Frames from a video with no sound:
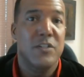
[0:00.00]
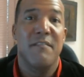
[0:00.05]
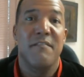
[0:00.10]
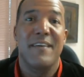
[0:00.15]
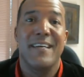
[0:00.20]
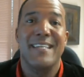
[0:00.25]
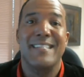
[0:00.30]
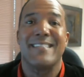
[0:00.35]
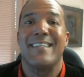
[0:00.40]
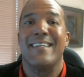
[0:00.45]
to
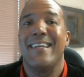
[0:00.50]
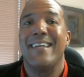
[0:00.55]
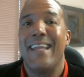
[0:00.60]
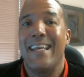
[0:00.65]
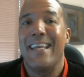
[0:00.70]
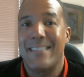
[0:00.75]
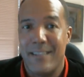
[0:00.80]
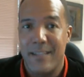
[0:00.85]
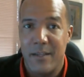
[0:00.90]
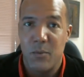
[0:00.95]
invest in
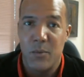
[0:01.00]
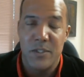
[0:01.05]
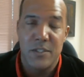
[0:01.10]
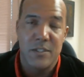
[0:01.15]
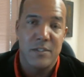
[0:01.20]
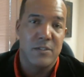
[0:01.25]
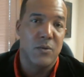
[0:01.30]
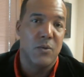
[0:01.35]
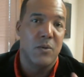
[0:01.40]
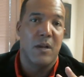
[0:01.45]
Nestle, which
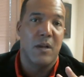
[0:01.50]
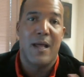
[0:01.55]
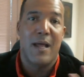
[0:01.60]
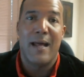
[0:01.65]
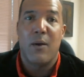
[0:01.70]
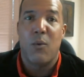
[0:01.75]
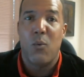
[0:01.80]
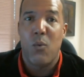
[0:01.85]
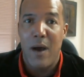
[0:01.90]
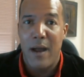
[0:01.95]
is doing a
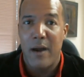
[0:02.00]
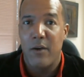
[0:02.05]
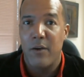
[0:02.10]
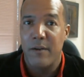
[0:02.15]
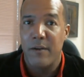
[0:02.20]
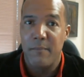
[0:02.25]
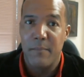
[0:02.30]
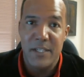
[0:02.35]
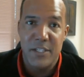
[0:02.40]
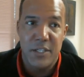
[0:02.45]
lot of water
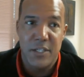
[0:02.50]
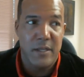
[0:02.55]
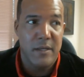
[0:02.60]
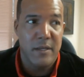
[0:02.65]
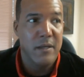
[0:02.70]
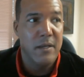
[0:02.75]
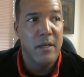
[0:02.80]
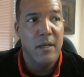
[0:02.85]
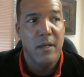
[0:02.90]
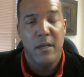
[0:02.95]
in
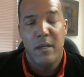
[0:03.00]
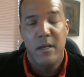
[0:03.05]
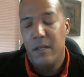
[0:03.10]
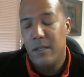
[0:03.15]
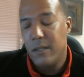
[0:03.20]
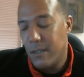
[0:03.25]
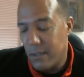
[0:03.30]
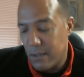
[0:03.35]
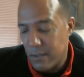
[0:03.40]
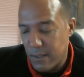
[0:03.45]
Michigan,
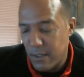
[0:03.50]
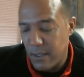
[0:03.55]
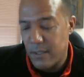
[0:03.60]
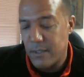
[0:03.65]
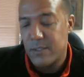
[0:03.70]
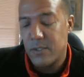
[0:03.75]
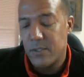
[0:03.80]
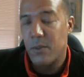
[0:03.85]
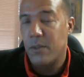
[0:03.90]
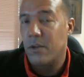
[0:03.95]

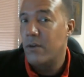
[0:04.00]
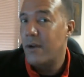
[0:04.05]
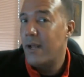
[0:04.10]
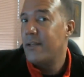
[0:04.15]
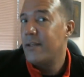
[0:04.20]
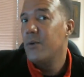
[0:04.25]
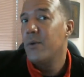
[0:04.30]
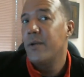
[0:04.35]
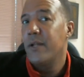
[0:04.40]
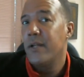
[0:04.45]
and so they're
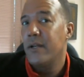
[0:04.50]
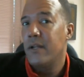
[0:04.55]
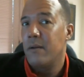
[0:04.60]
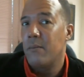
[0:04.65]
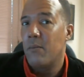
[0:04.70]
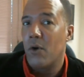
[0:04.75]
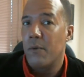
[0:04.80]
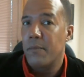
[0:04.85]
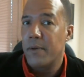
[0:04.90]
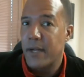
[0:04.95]
not doing it
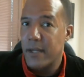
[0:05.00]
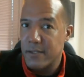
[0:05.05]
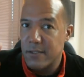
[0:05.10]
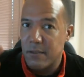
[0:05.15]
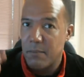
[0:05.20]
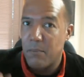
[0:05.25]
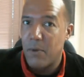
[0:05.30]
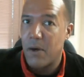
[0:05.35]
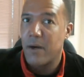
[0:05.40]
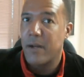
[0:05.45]
anymore because
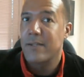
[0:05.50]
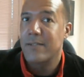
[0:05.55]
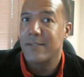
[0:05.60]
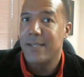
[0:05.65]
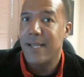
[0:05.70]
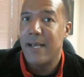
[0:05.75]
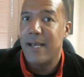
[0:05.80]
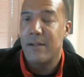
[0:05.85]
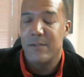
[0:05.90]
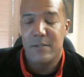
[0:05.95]
the market is
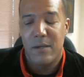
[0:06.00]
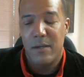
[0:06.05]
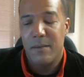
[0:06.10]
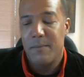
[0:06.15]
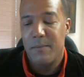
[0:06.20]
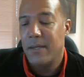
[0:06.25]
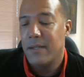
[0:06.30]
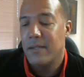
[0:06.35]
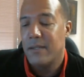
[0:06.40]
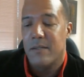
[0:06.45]
down. So I
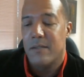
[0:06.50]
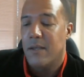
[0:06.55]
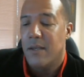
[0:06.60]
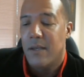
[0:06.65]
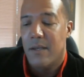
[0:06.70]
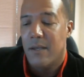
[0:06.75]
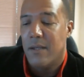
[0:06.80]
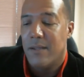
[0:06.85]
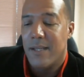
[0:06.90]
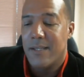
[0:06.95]
mean, it's
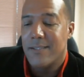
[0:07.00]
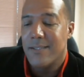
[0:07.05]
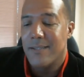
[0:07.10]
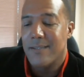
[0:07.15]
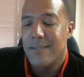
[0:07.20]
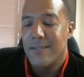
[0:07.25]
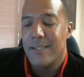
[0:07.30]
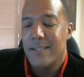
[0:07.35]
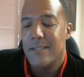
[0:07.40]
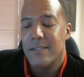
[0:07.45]
that's a,
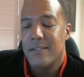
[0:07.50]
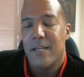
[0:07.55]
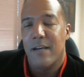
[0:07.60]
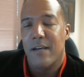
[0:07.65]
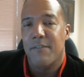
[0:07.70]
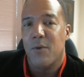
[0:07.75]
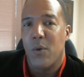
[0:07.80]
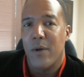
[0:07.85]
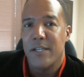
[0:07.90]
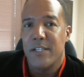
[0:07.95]
that's a
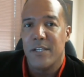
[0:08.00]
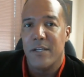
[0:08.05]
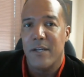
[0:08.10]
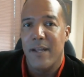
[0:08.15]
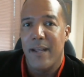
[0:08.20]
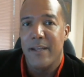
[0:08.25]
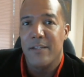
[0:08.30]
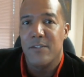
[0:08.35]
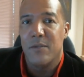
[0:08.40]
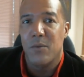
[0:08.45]
tough question to
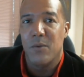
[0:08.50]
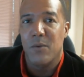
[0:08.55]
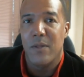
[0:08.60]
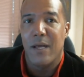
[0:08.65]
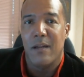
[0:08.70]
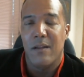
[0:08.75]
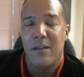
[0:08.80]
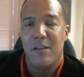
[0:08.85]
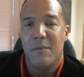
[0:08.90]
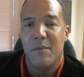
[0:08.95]
answer
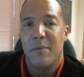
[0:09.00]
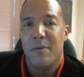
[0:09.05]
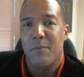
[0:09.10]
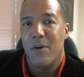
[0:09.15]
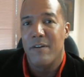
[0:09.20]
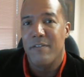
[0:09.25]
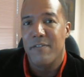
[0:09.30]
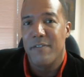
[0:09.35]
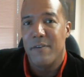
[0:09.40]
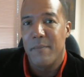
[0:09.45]
without a little bit
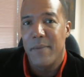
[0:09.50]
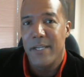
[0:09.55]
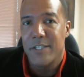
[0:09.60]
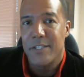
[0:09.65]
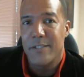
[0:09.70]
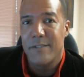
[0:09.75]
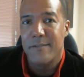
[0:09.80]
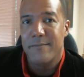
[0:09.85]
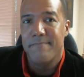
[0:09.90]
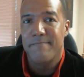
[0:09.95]
more
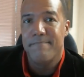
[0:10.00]
information.